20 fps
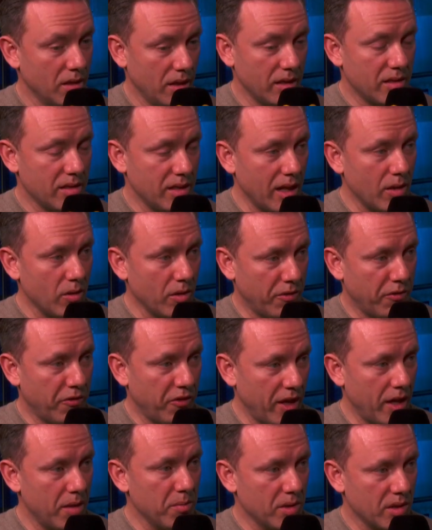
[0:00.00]
It's now a
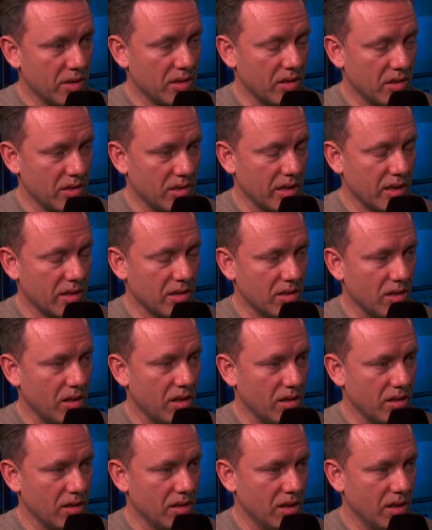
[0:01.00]
famous
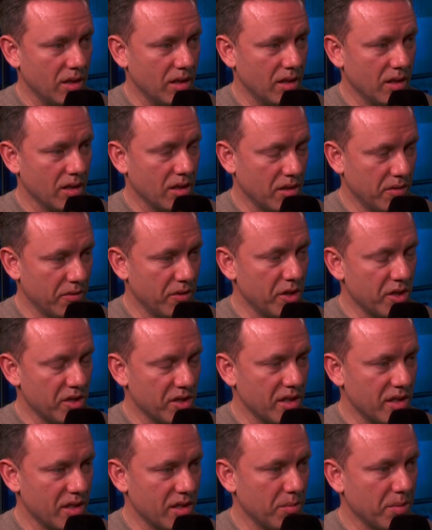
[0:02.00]
6-dart
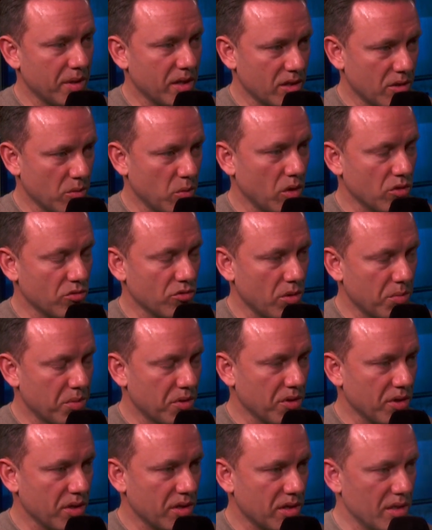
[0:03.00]
conversion, isn't it? Because of what
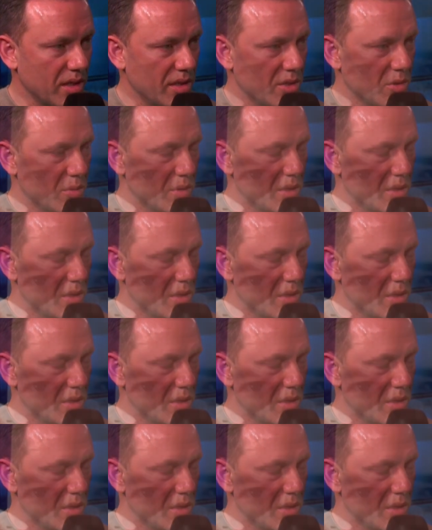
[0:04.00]
Rob Cross did